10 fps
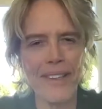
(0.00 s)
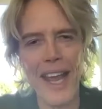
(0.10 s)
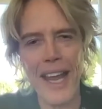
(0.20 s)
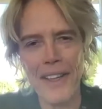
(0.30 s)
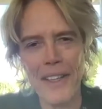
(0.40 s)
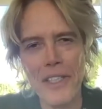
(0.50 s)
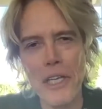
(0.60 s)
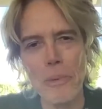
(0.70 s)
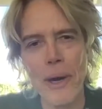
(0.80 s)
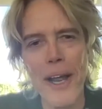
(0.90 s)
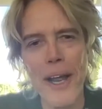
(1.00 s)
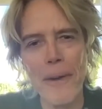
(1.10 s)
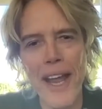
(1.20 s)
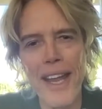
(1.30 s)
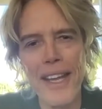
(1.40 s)
Hey, this is Brian
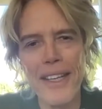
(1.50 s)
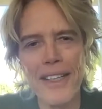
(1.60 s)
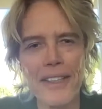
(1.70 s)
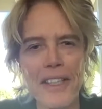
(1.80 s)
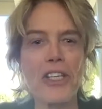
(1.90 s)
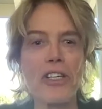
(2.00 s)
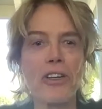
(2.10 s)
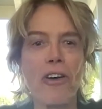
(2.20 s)
Ray. This is